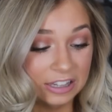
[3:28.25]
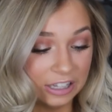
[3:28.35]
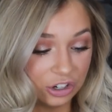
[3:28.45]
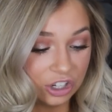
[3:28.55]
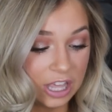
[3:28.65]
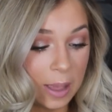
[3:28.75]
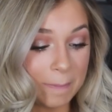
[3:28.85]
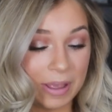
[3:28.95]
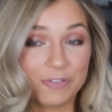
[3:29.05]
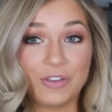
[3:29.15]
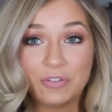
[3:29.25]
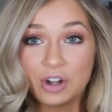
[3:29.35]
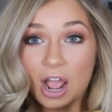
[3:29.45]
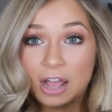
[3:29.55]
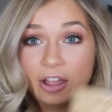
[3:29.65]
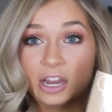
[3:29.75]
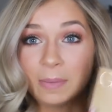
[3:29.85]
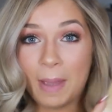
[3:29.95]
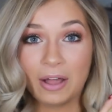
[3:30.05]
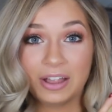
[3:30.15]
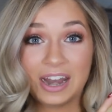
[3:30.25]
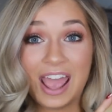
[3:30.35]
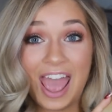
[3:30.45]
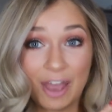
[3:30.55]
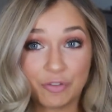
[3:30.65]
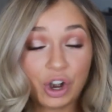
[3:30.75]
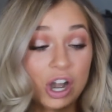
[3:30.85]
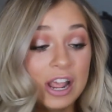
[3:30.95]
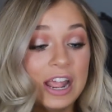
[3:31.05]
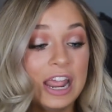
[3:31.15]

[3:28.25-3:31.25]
Literally my favorite highlighting palette ever.